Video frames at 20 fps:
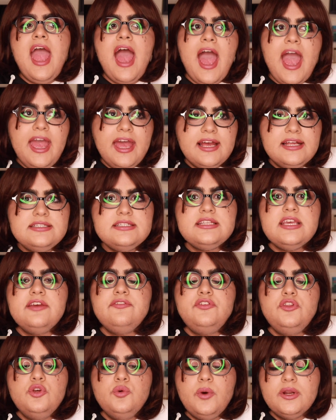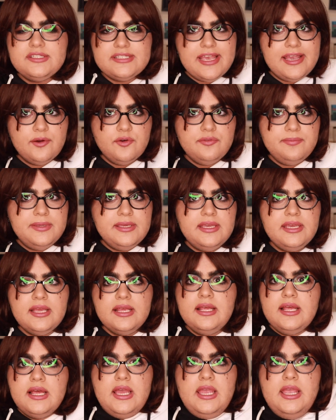And if you want to hang out with me
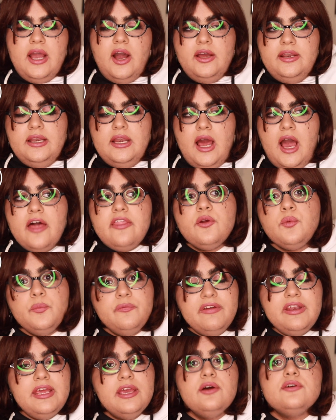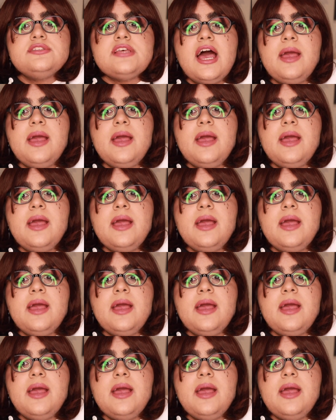on other videos,